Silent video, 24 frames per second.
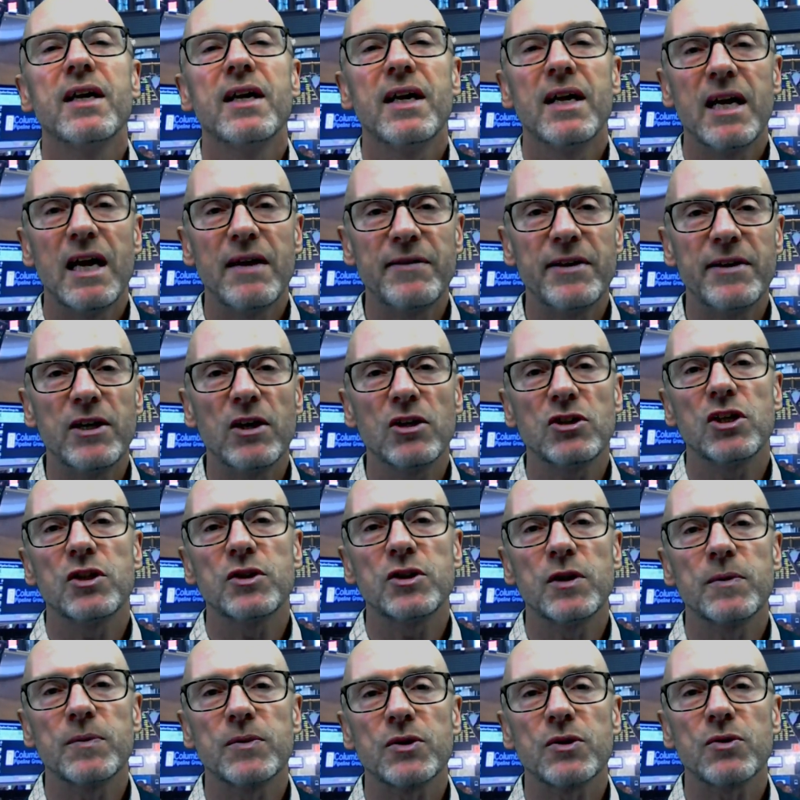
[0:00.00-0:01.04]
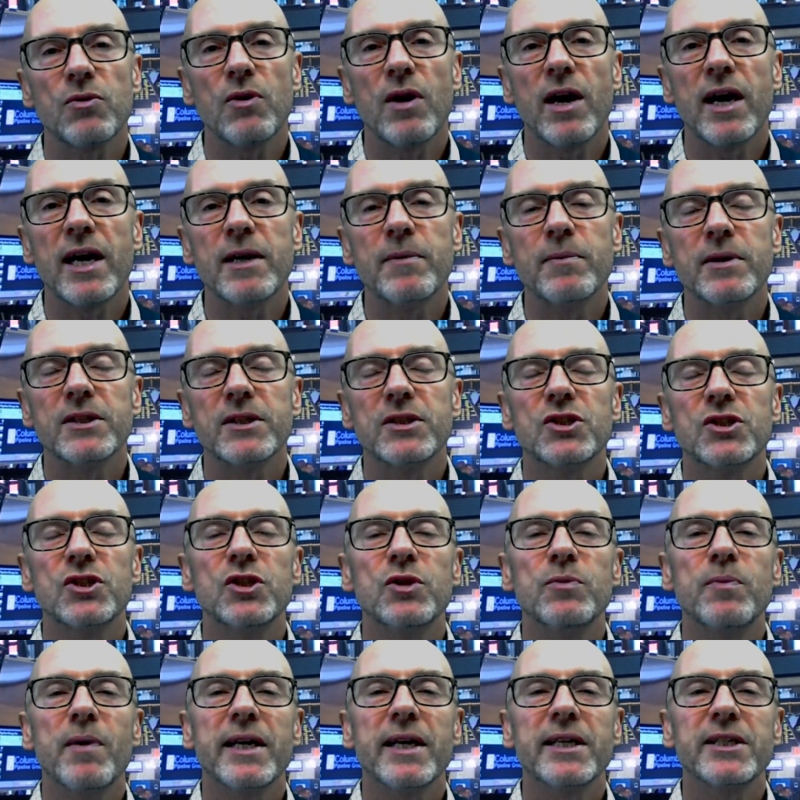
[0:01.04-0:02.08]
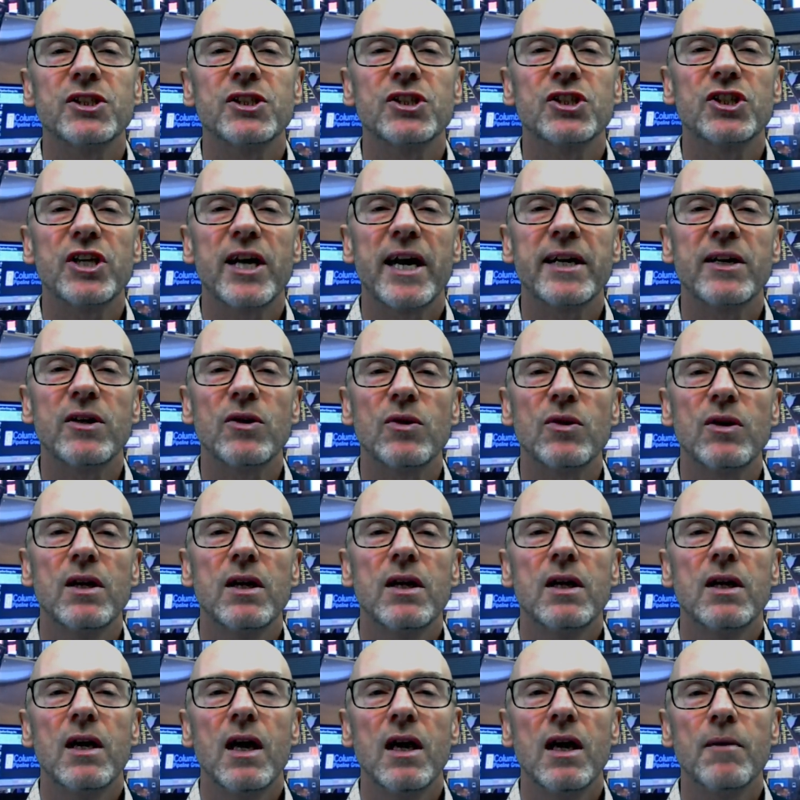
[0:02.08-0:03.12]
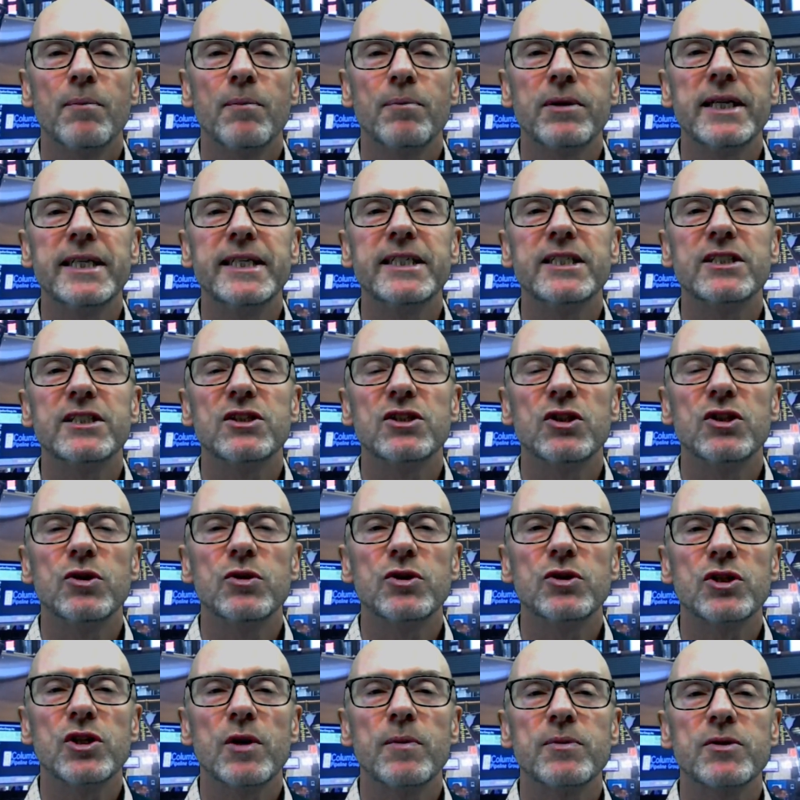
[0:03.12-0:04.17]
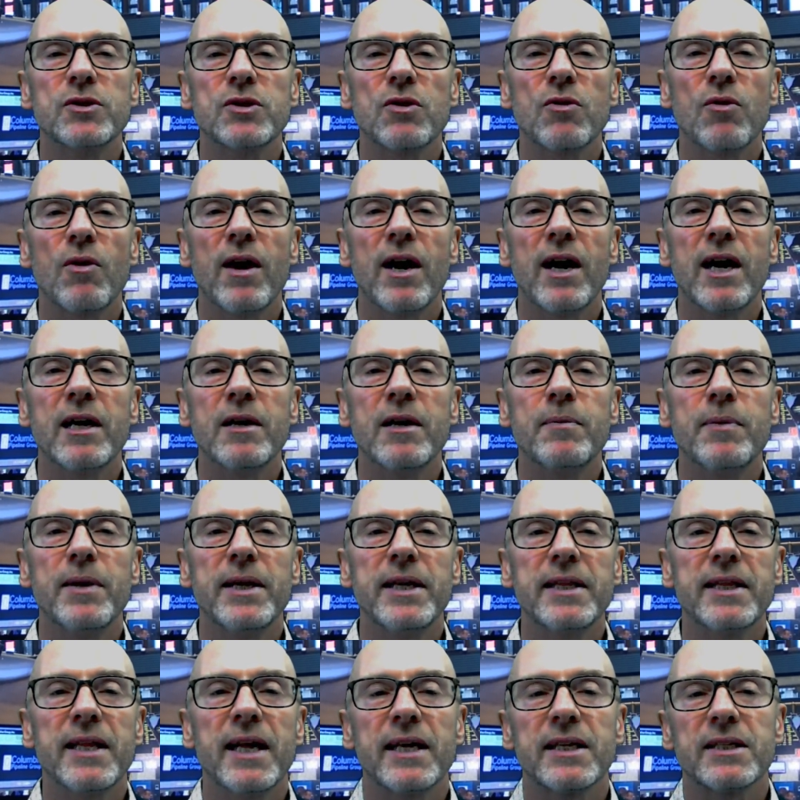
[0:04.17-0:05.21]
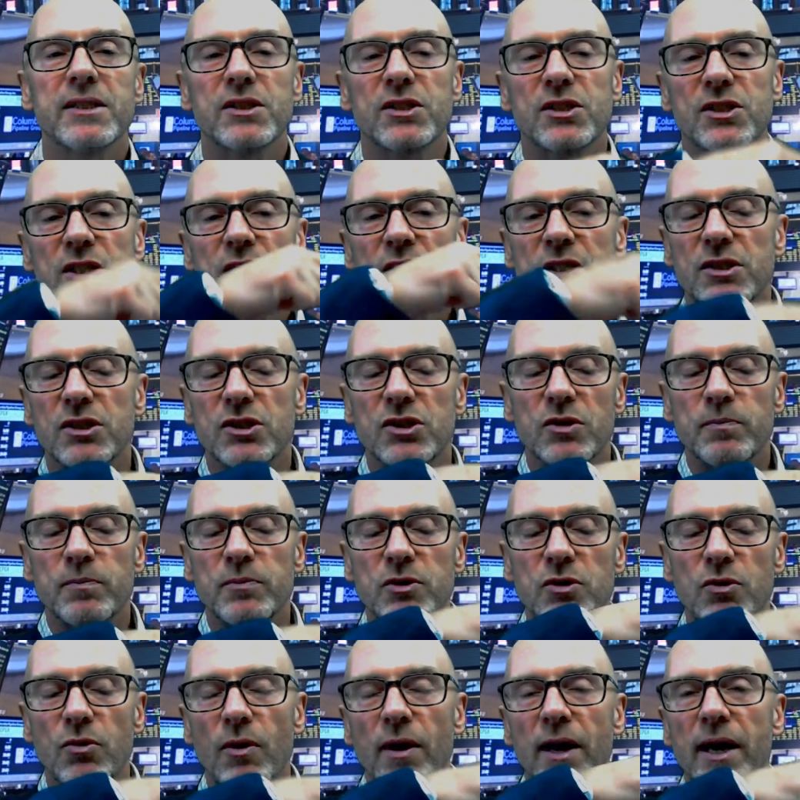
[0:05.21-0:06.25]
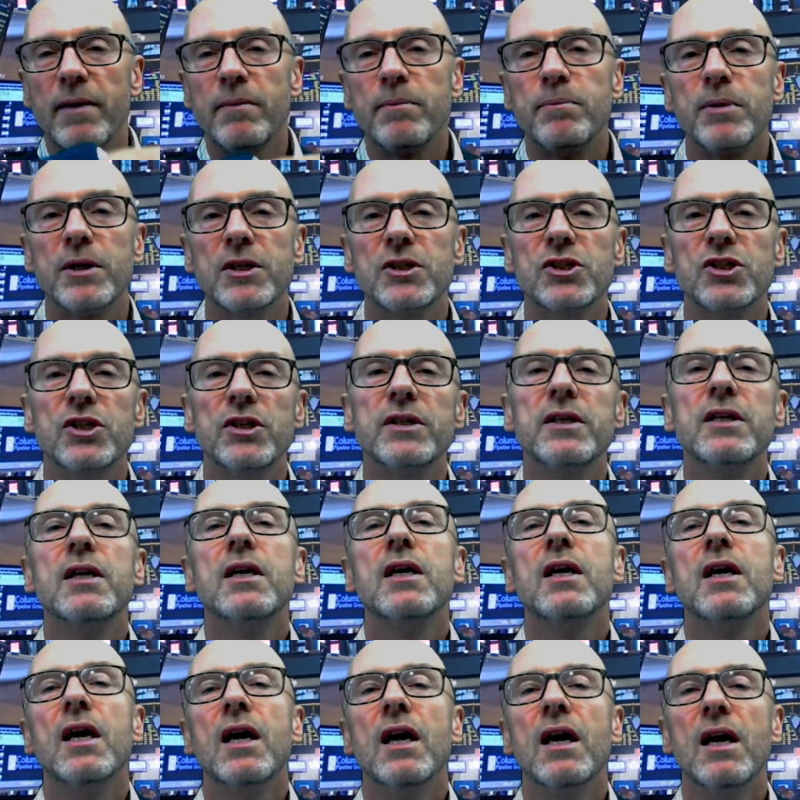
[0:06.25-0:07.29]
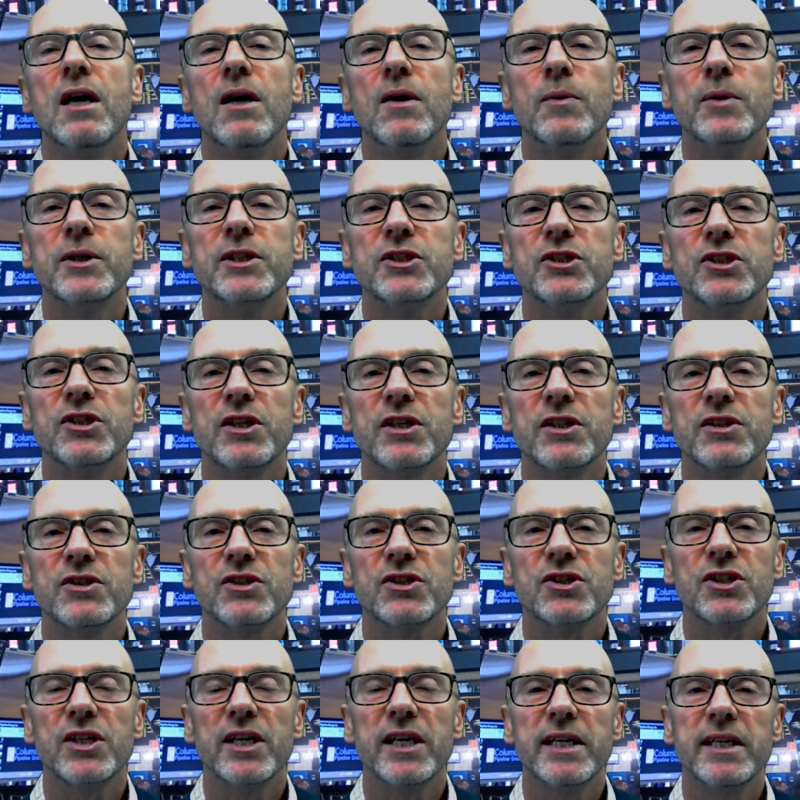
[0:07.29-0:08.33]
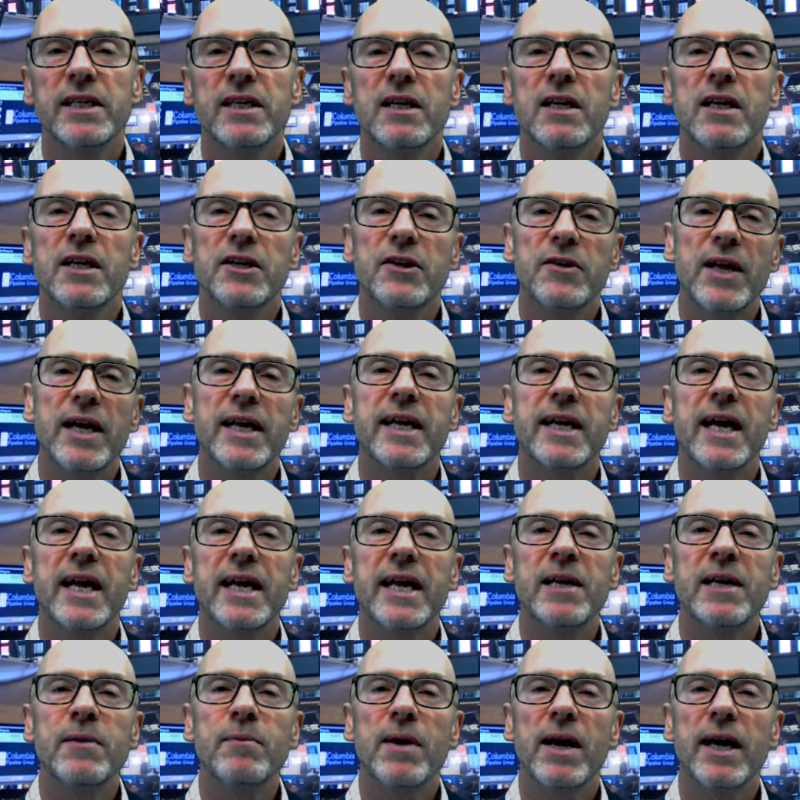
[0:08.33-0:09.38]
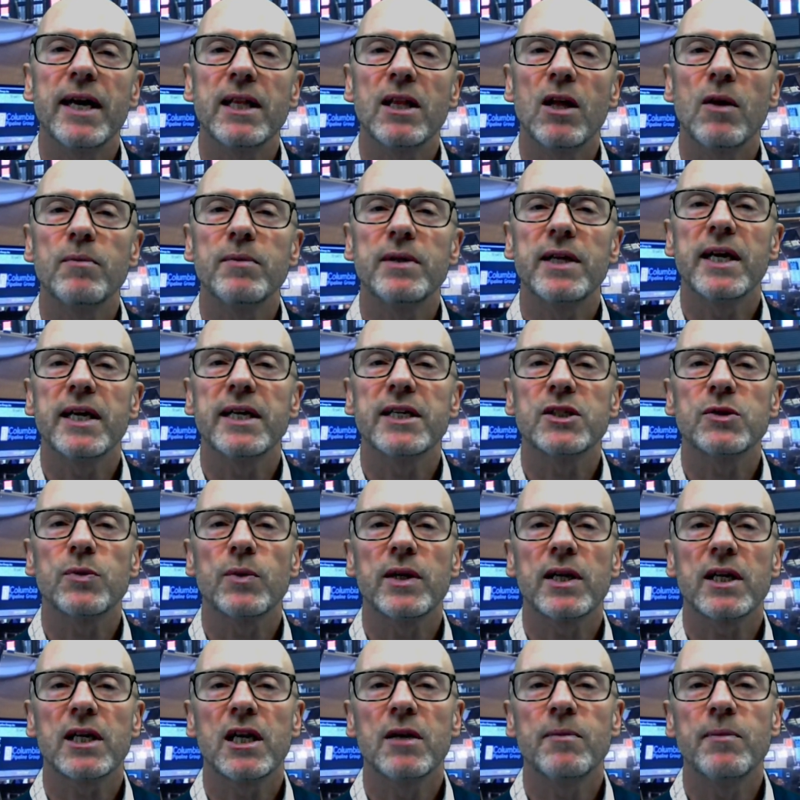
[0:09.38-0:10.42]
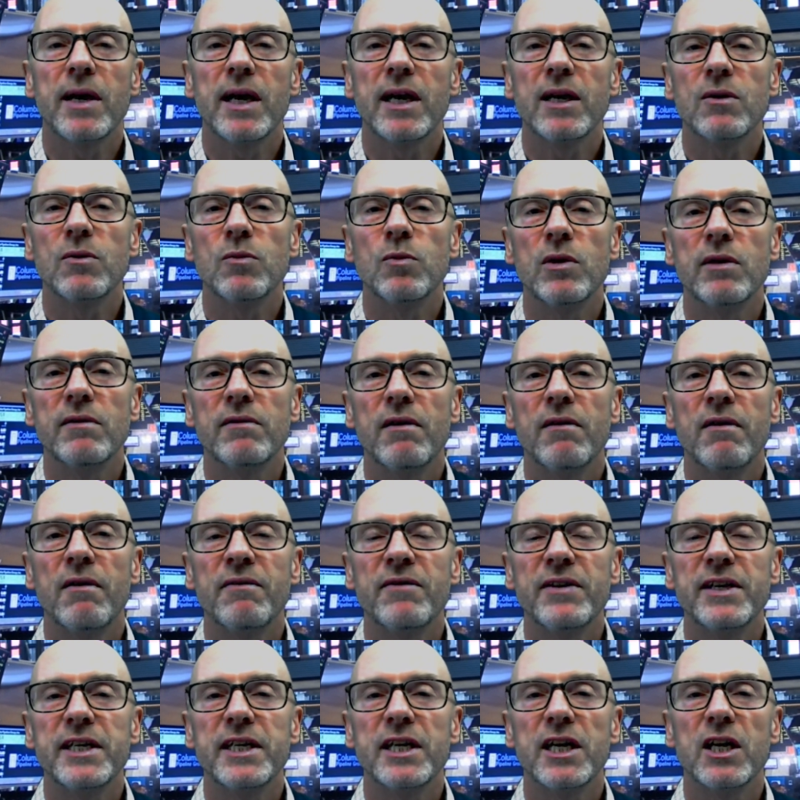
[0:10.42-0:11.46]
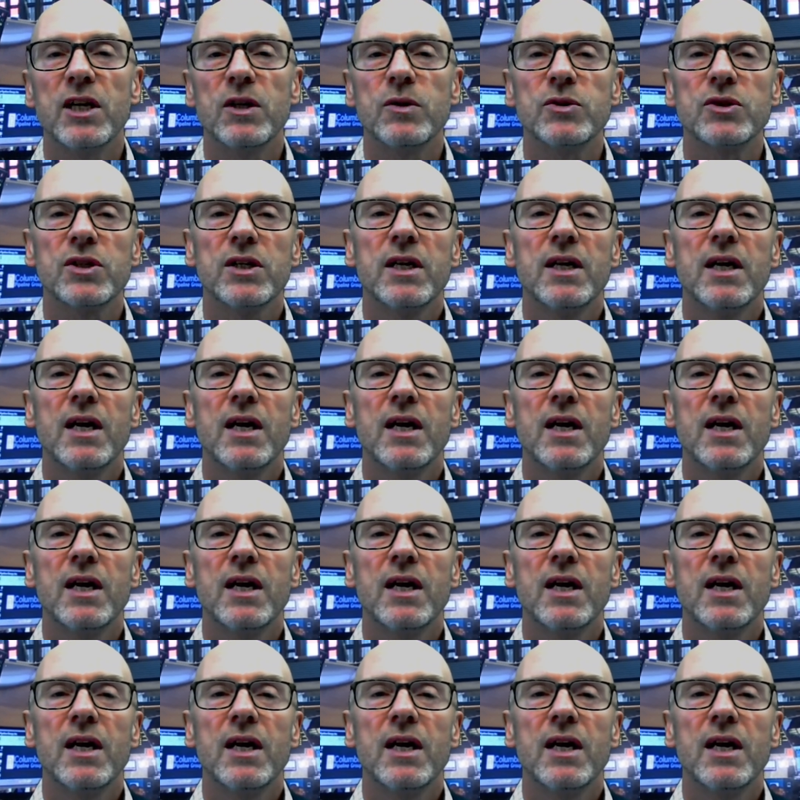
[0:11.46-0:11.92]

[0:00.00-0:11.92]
If you're not a subscriber to my channel, please do subscribe. Hit that subscribe button, which you can see. You then get email updates when I come out with other videos.